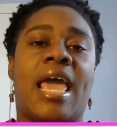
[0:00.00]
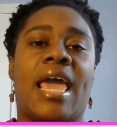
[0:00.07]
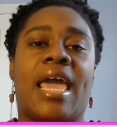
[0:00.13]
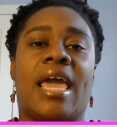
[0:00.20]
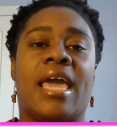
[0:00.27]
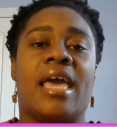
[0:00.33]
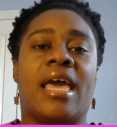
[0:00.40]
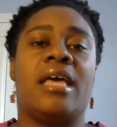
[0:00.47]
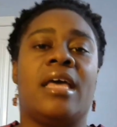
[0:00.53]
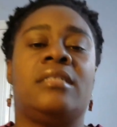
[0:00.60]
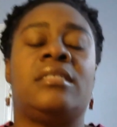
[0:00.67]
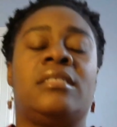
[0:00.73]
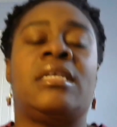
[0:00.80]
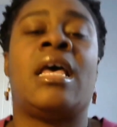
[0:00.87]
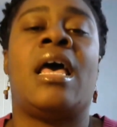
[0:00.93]

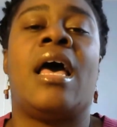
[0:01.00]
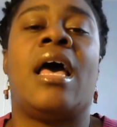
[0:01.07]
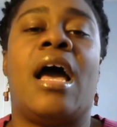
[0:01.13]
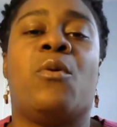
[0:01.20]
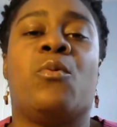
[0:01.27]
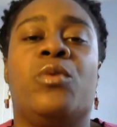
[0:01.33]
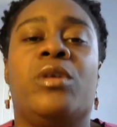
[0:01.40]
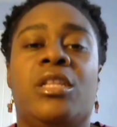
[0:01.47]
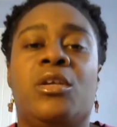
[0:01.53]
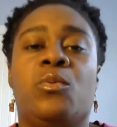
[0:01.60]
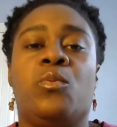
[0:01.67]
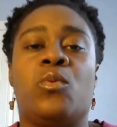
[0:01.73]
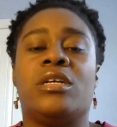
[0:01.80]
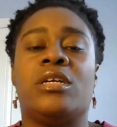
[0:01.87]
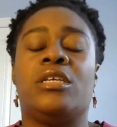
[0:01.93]
and I really
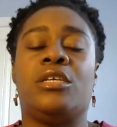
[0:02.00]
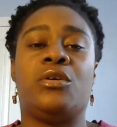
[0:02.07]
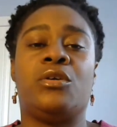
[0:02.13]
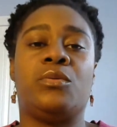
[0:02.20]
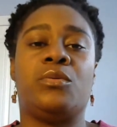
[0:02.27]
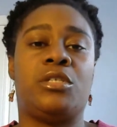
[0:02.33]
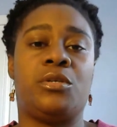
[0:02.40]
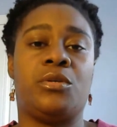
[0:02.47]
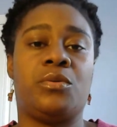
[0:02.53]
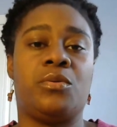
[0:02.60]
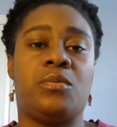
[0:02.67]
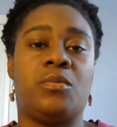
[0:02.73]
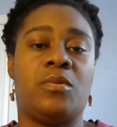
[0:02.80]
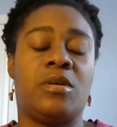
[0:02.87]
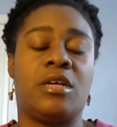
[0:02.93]
want you
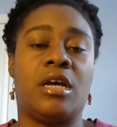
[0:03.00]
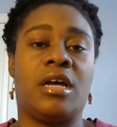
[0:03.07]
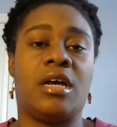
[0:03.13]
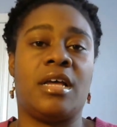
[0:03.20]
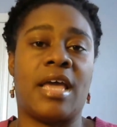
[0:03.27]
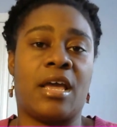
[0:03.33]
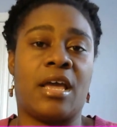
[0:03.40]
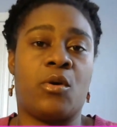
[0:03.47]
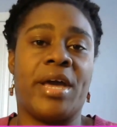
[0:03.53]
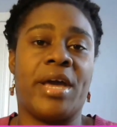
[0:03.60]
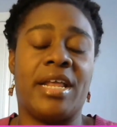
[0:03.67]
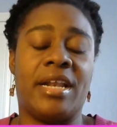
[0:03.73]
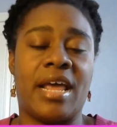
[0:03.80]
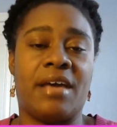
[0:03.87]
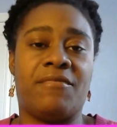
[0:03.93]
to go
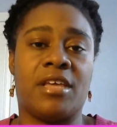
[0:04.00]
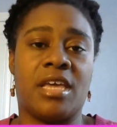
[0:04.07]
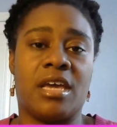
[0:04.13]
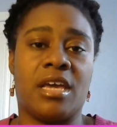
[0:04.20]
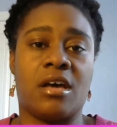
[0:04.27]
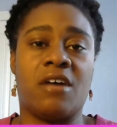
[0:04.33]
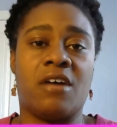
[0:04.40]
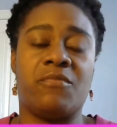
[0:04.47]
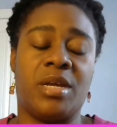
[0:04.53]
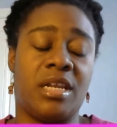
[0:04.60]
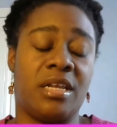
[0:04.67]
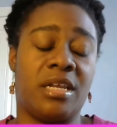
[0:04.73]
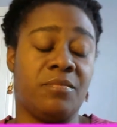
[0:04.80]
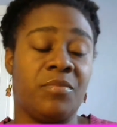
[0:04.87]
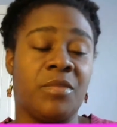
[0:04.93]
ahead and have the kickoff meeting.